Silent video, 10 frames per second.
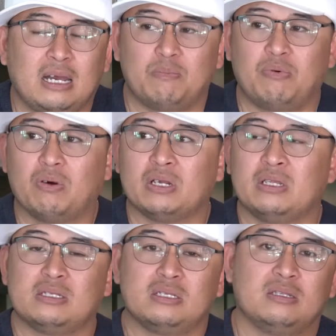not
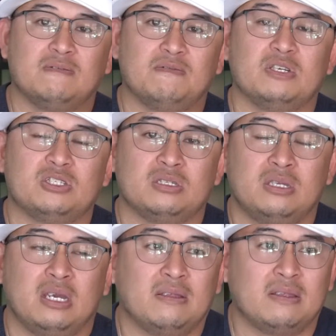brokenness and
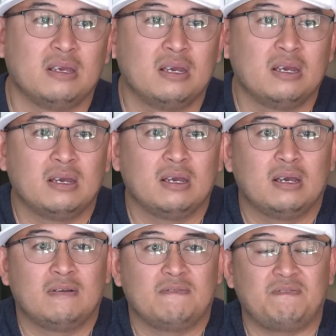division and
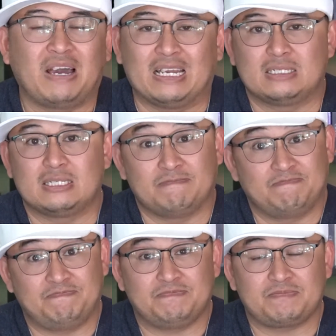fights.
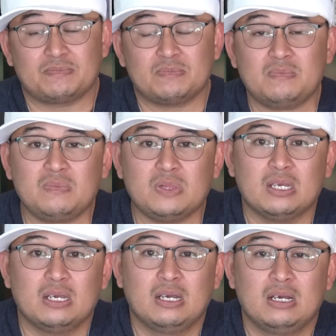
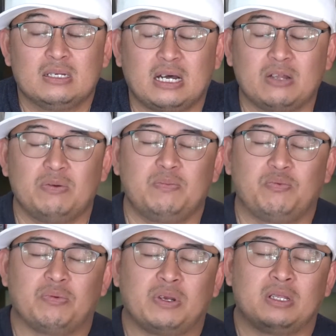So how do we
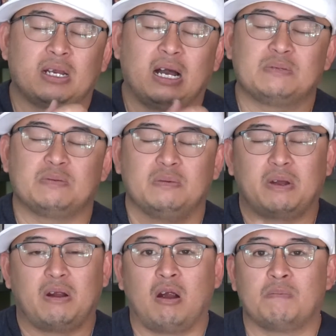bring the gospel to
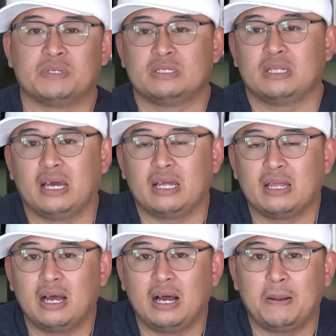bear arms into that?
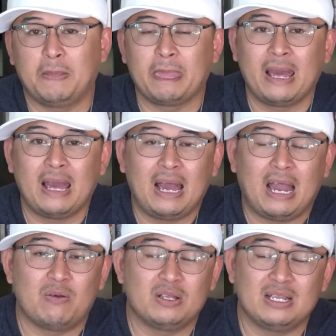
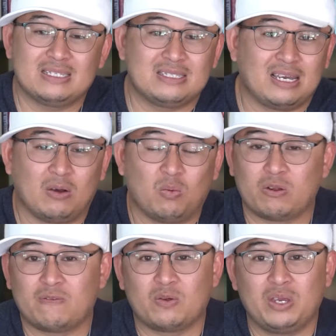I realized that a
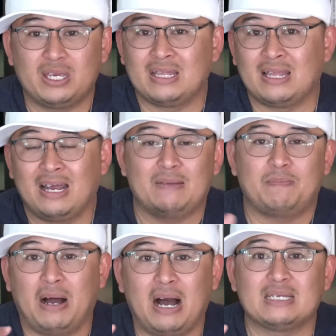word of the week cannot
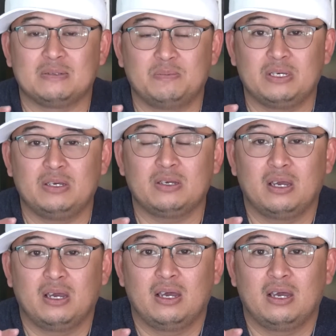possibly